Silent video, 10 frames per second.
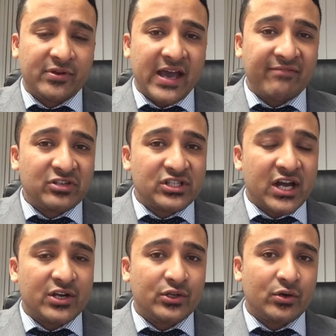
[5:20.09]
you haven't
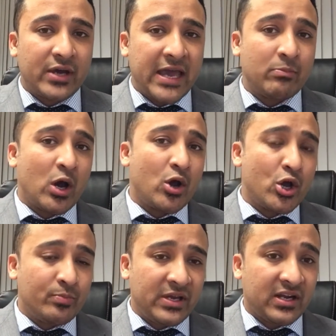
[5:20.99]
done your
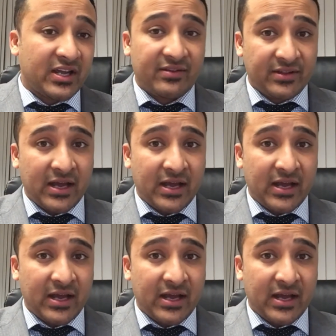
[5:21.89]
MYOB, like